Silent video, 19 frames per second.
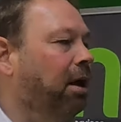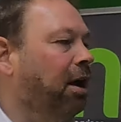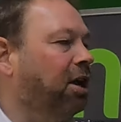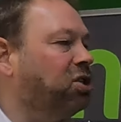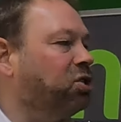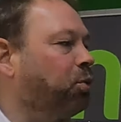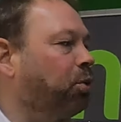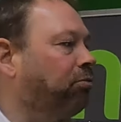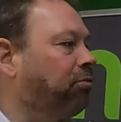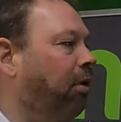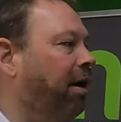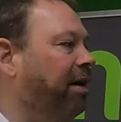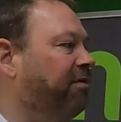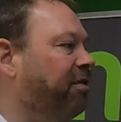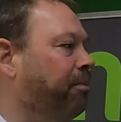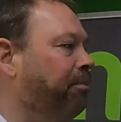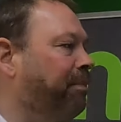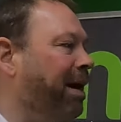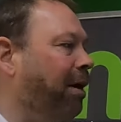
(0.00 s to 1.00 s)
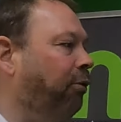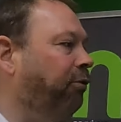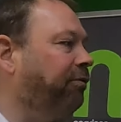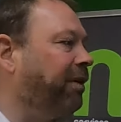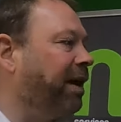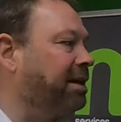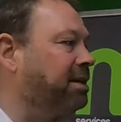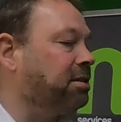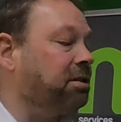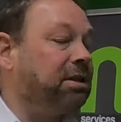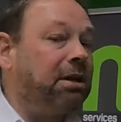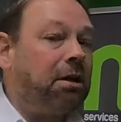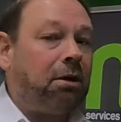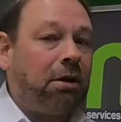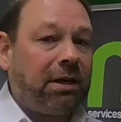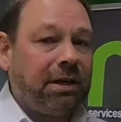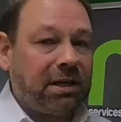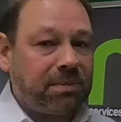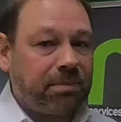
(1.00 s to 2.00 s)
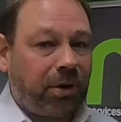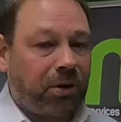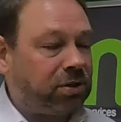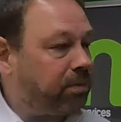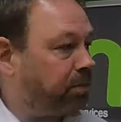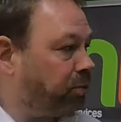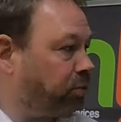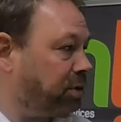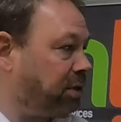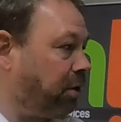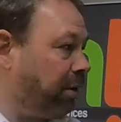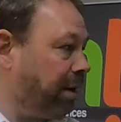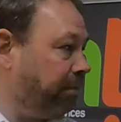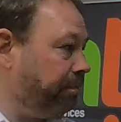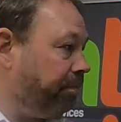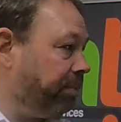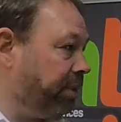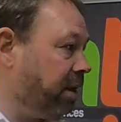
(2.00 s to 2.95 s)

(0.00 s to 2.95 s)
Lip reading: and to arrive at Belfast at the earliest possible time.